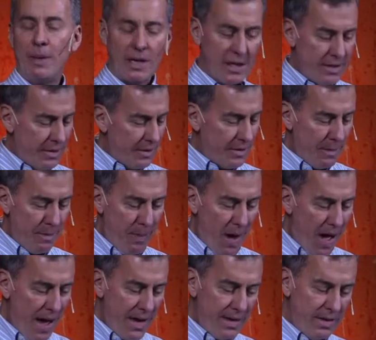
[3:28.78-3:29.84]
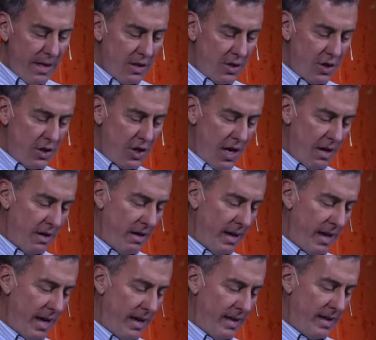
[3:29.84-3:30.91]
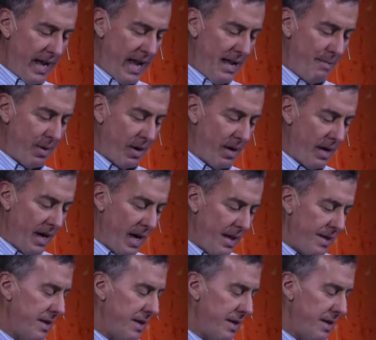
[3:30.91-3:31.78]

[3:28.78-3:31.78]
because there's a bond that's shared at a table